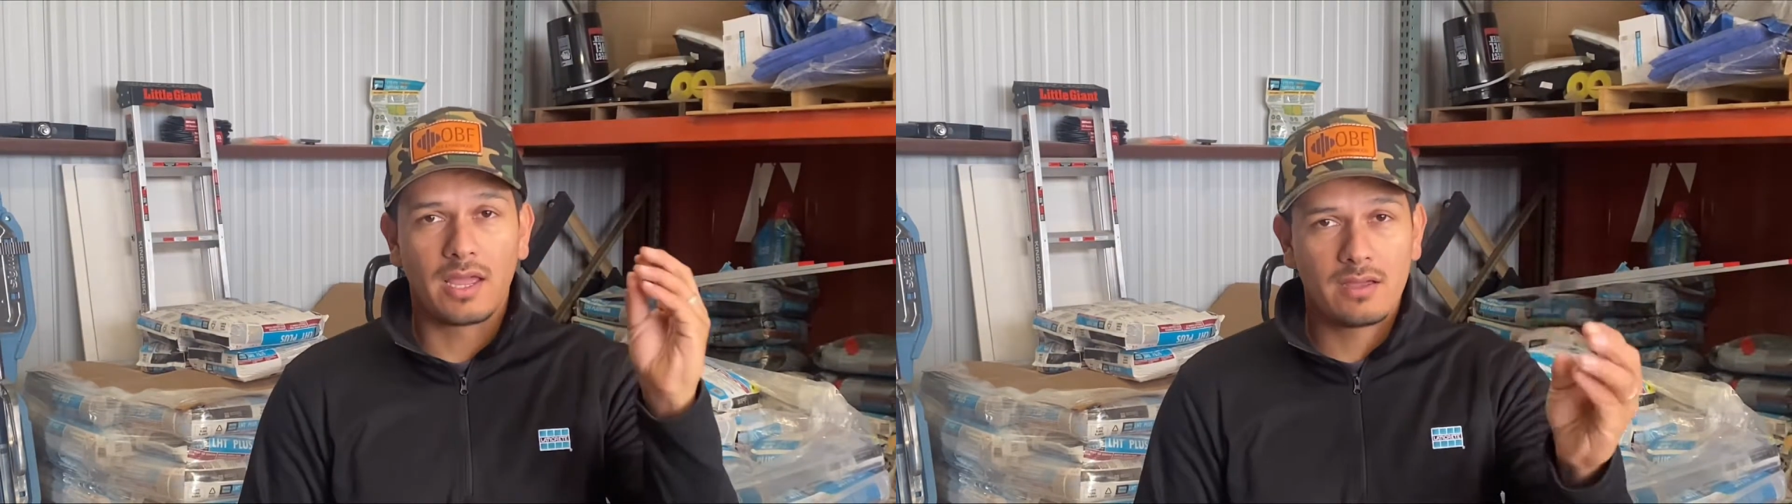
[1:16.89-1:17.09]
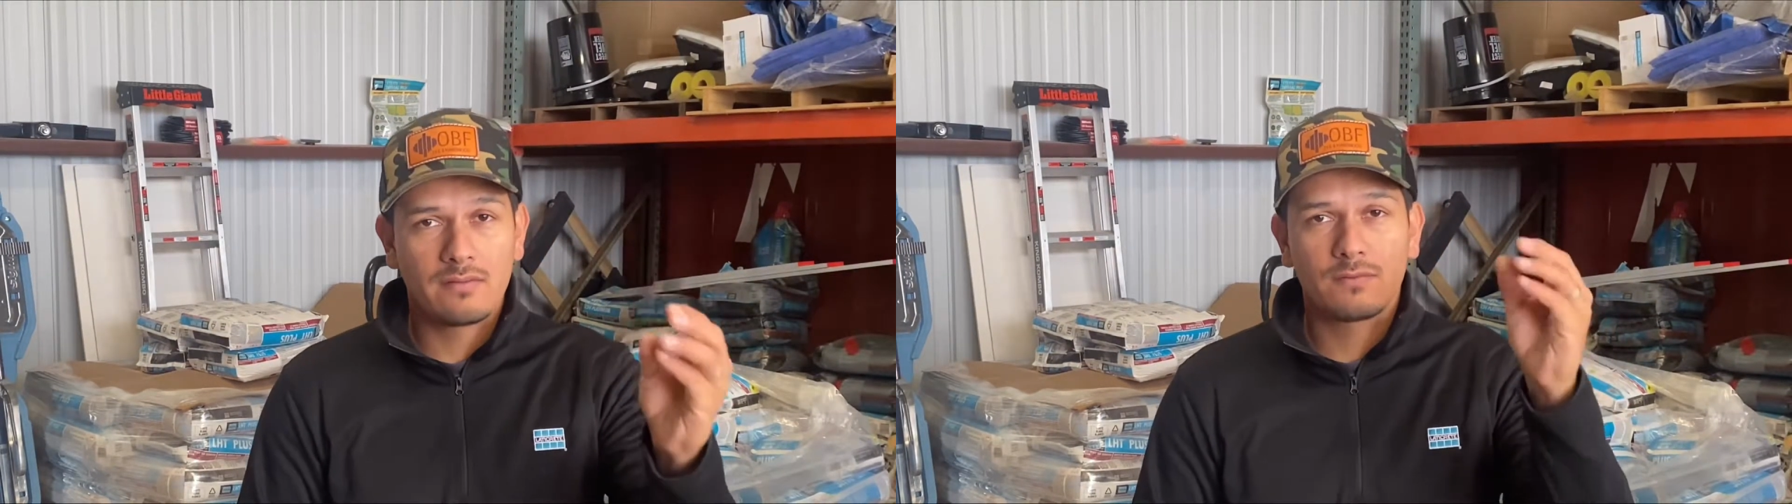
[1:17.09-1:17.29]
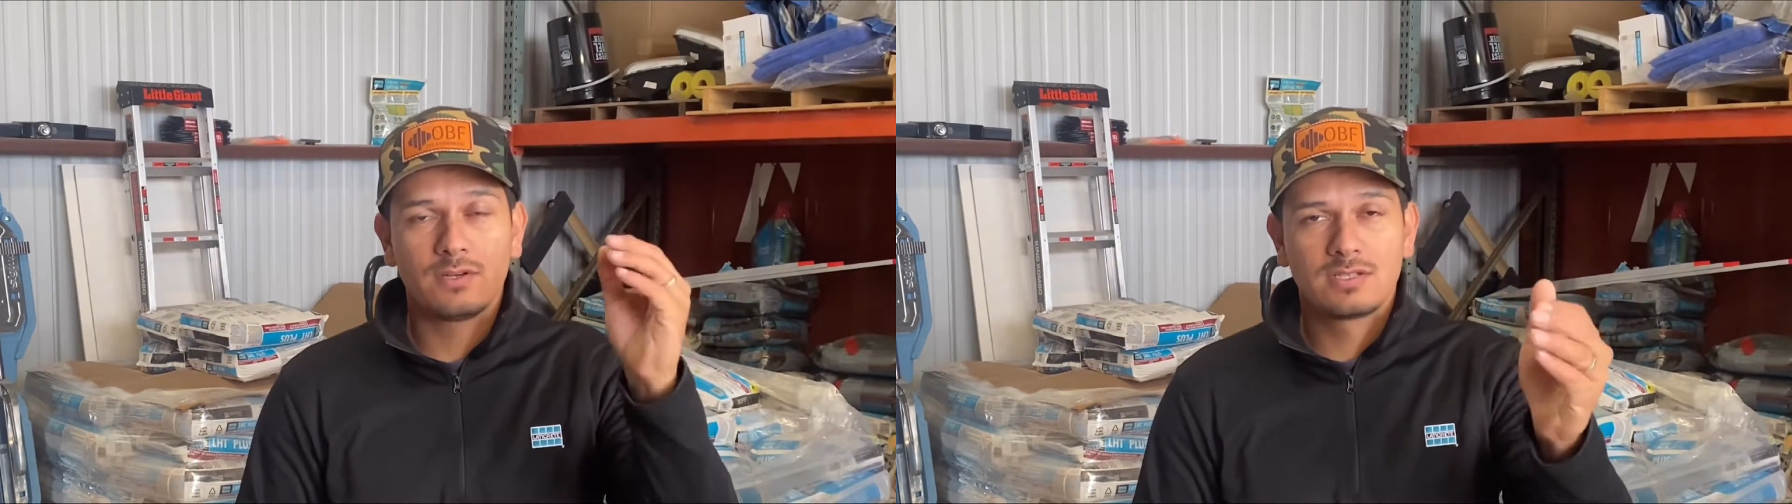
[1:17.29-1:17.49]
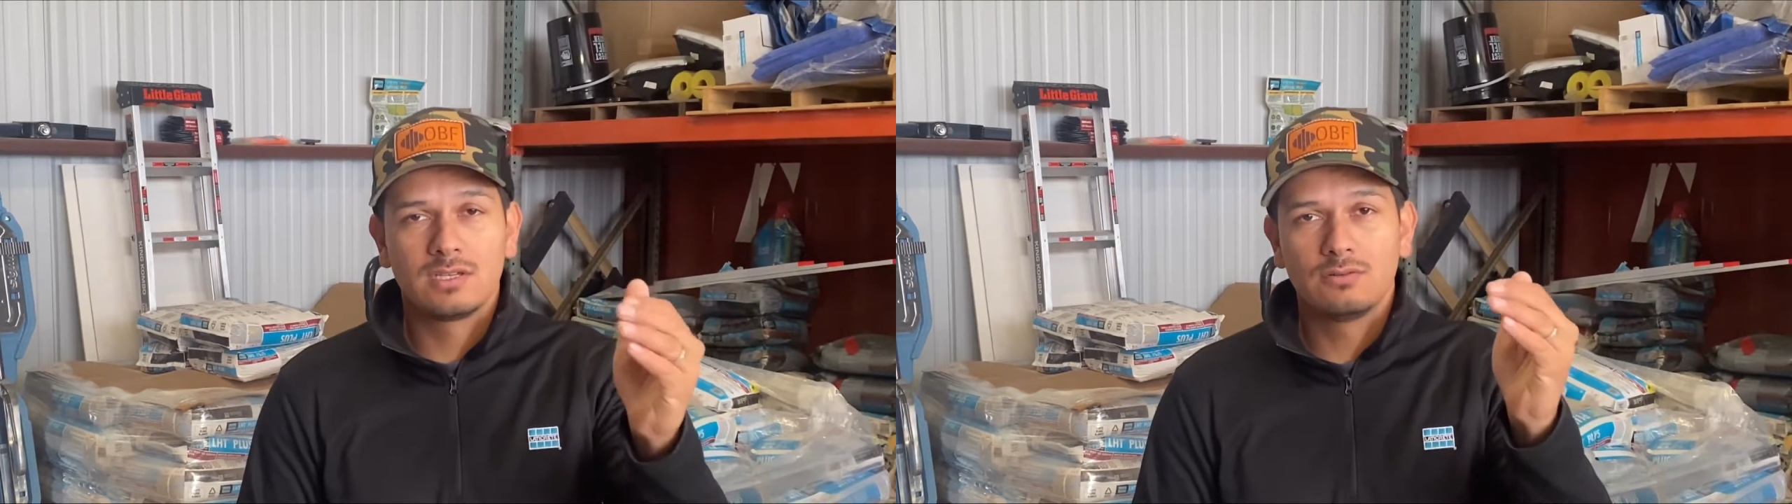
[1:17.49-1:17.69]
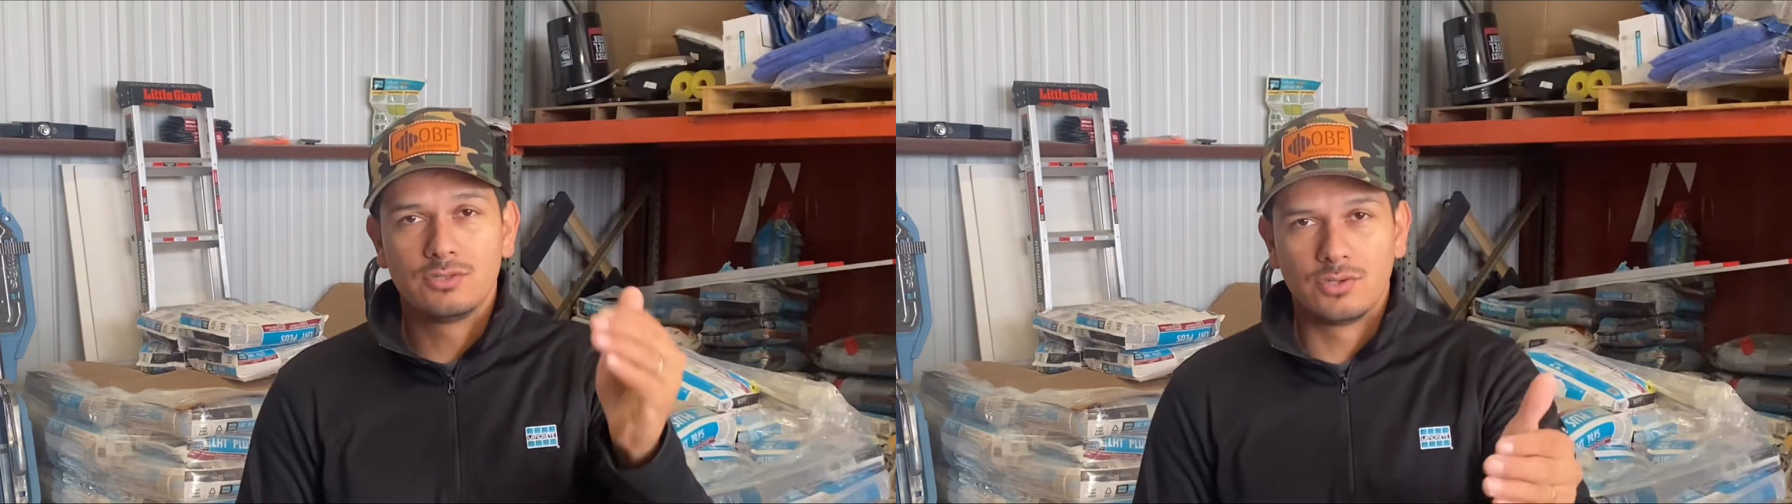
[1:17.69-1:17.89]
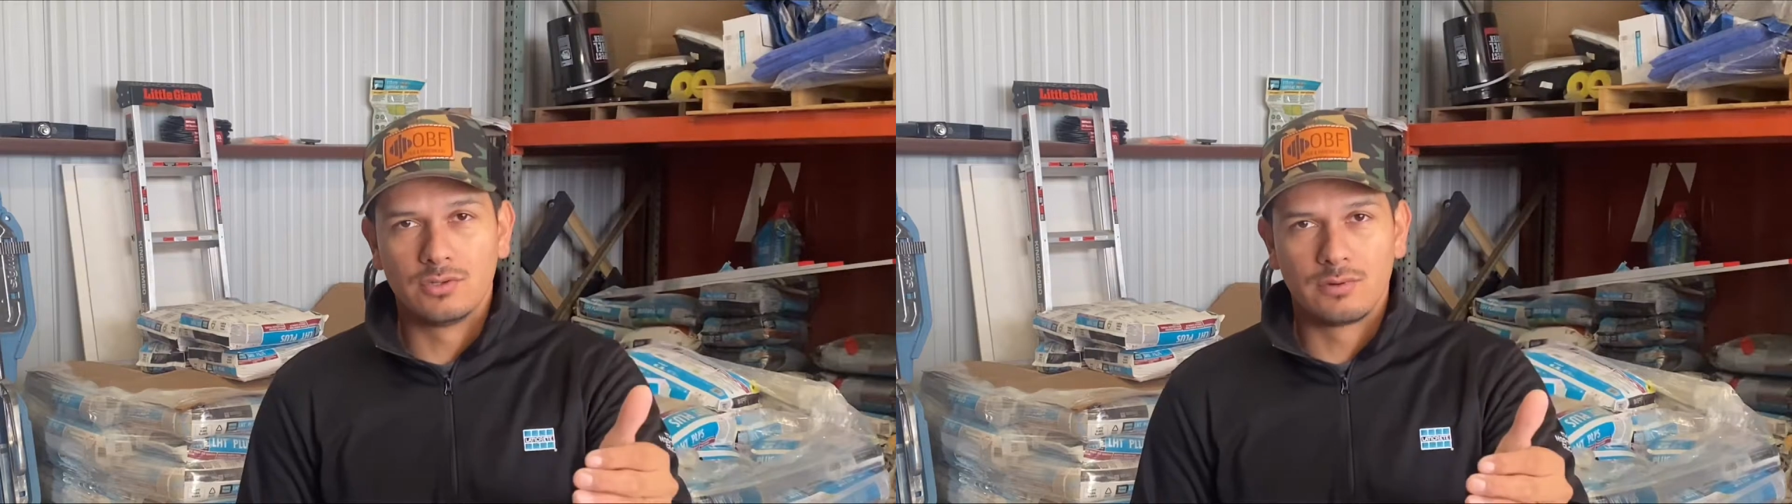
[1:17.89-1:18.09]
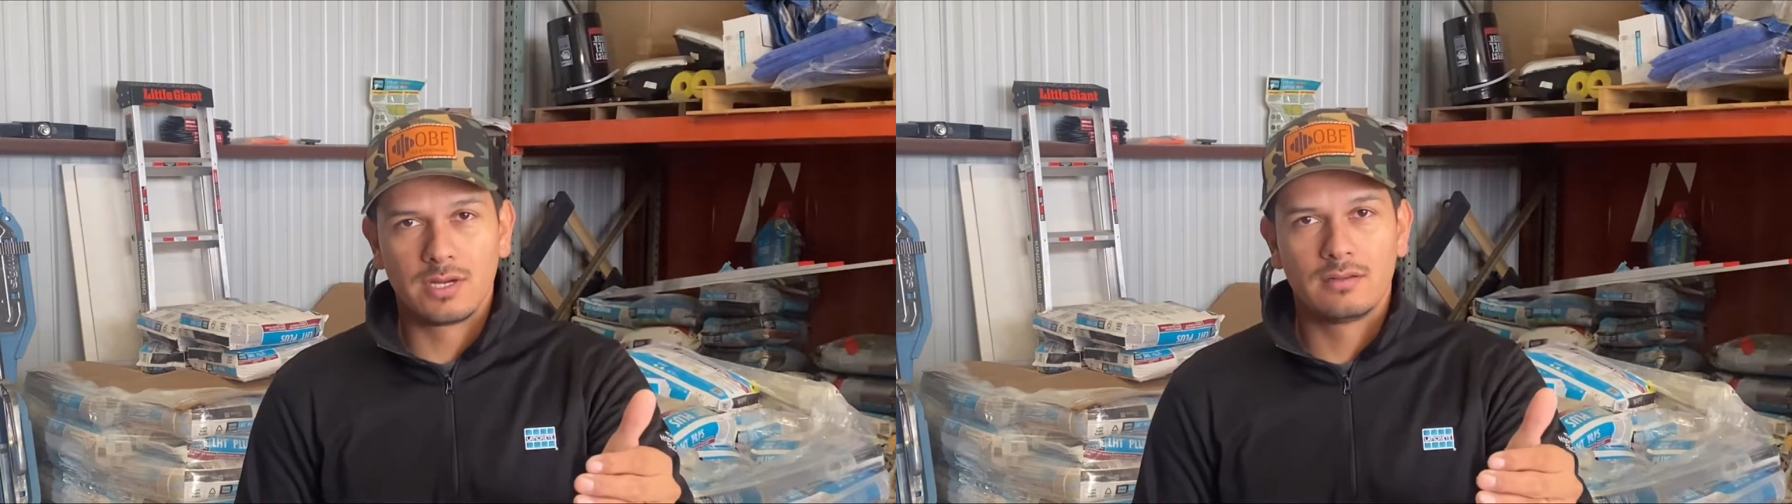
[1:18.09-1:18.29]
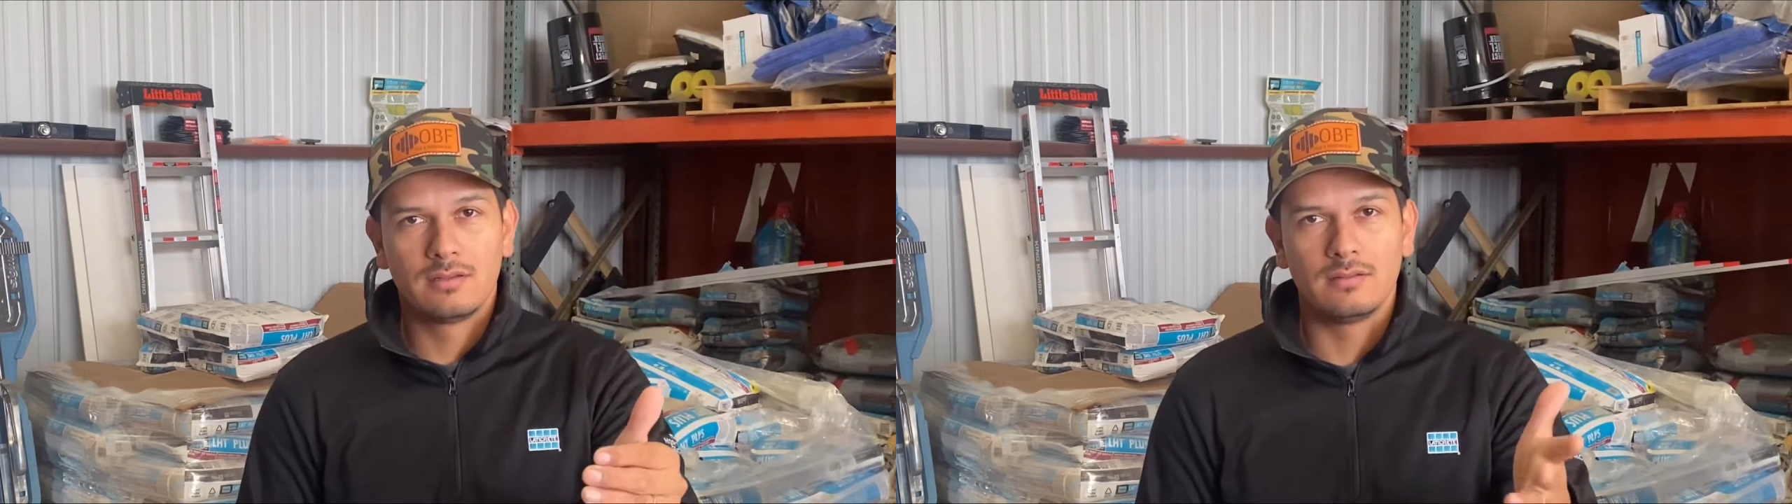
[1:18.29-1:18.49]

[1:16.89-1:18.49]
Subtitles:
every single joint, right?